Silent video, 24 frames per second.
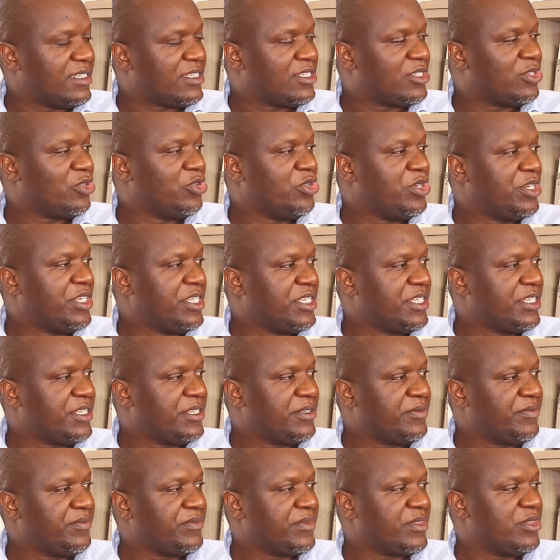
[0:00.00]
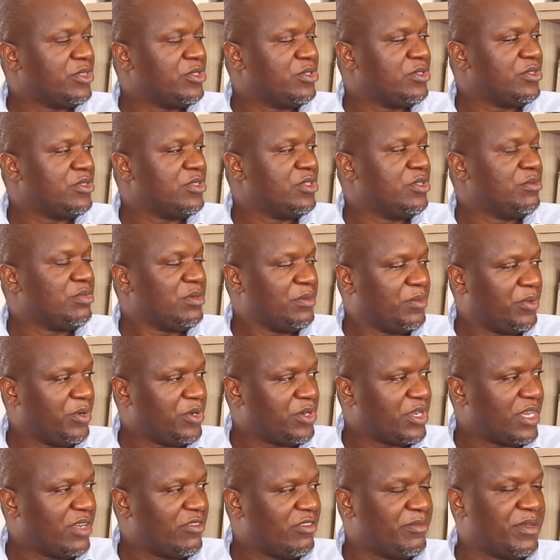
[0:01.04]
It's holding those people
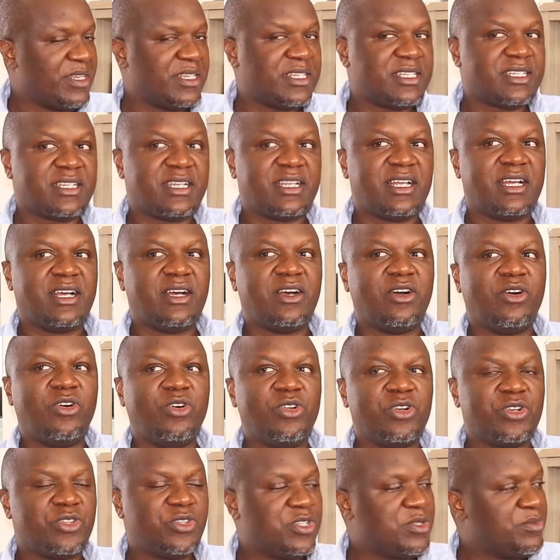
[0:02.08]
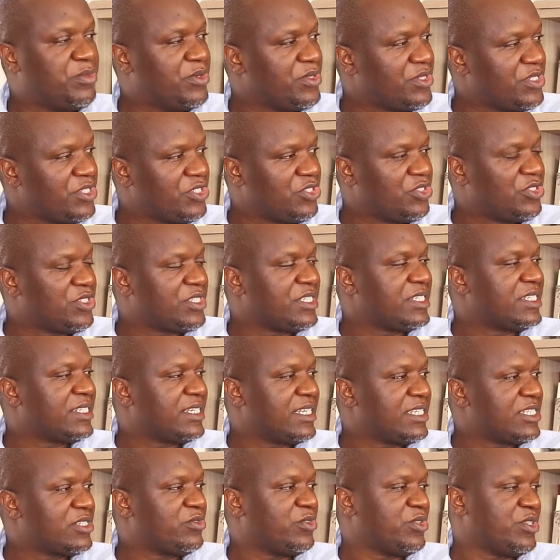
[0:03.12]
in government, hold those positions in
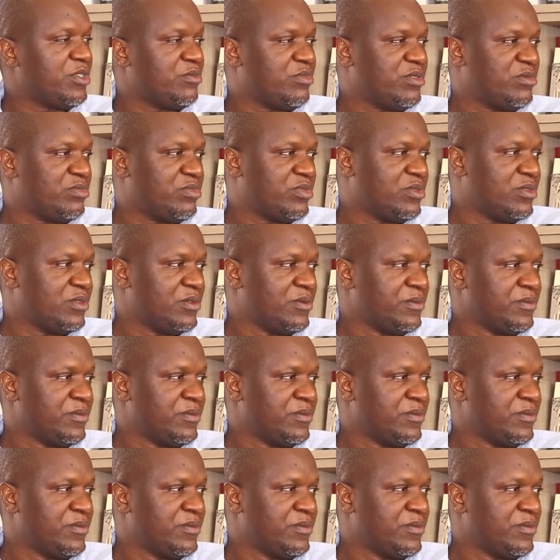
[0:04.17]
trust for the people.